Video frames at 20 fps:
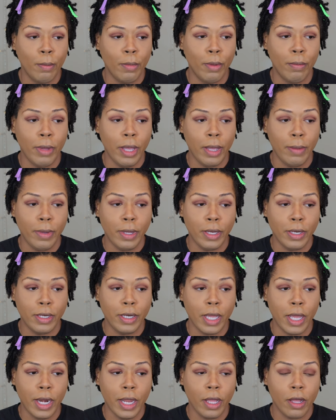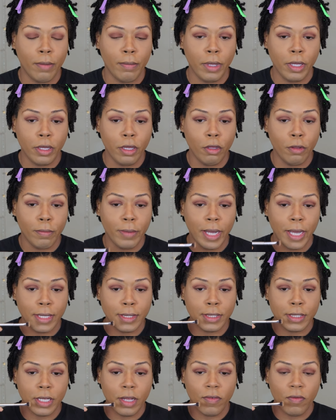But baby, that ain't gonna be cute by
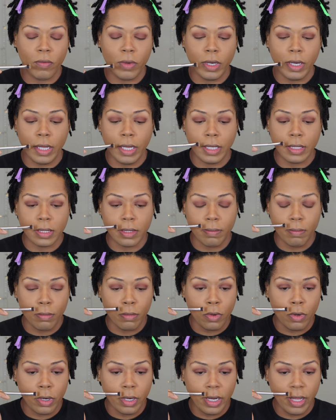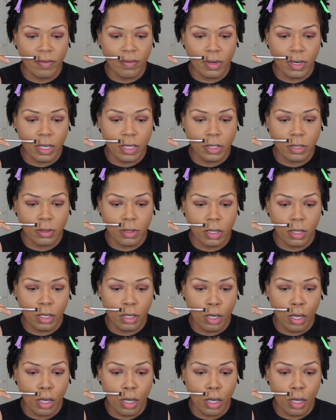itself. We need some more definition.